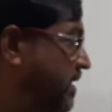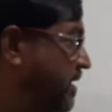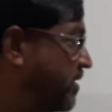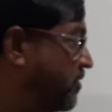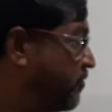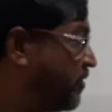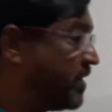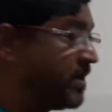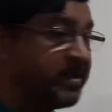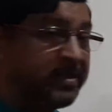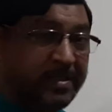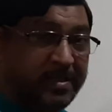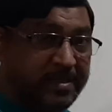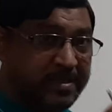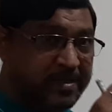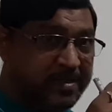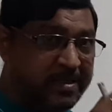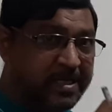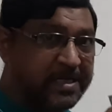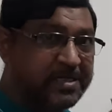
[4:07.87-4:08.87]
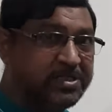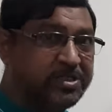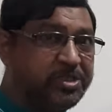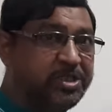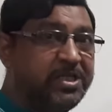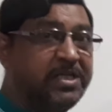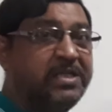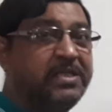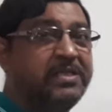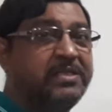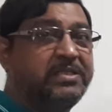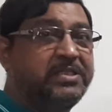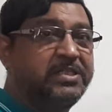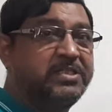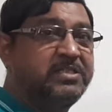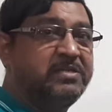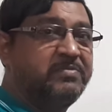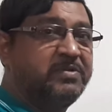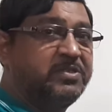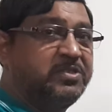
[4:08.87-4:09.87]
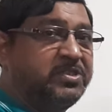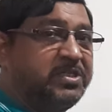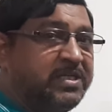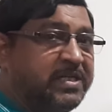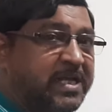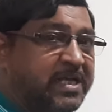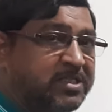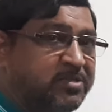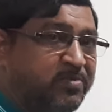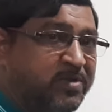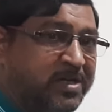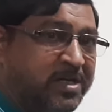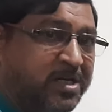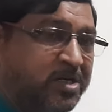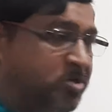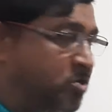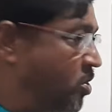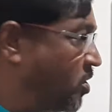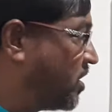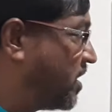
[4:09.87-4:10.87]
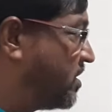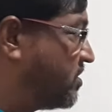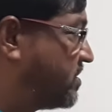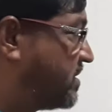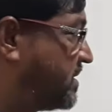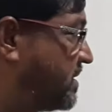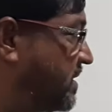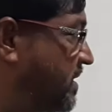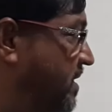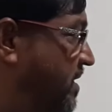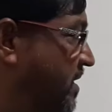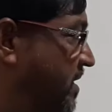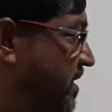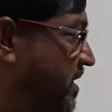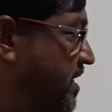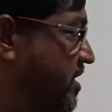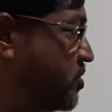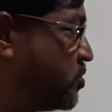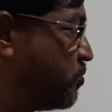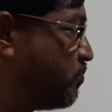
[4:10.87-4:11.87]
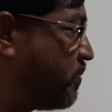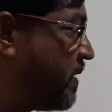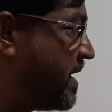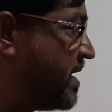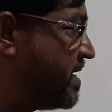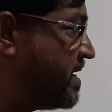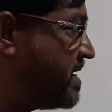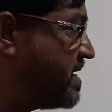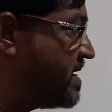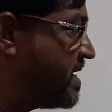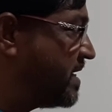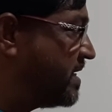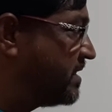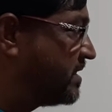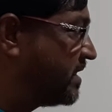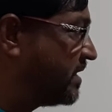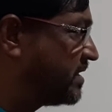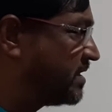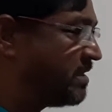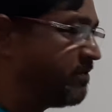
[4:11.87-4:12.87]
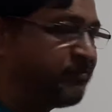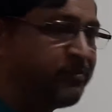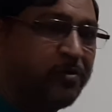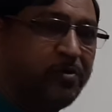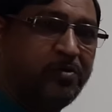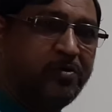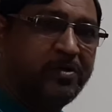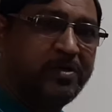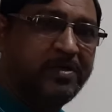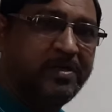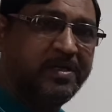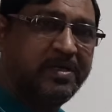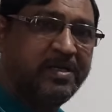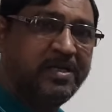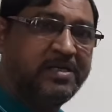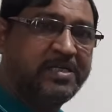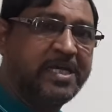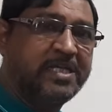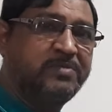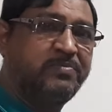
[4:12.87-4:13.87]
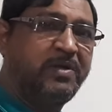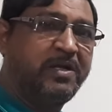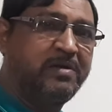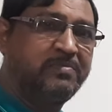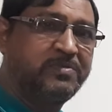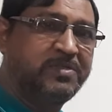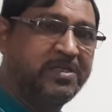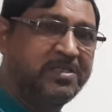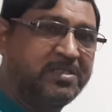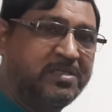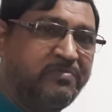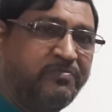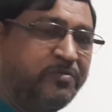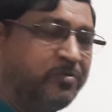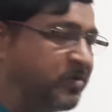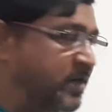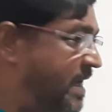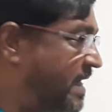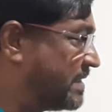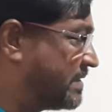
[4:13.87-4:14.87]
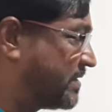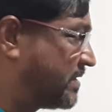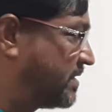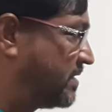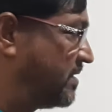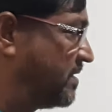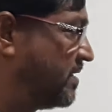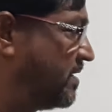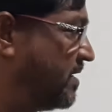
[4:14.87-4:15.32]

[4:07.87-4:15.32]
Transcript: When that gene, TGMS gene, has been introgressed into PAI64, it has become 64S.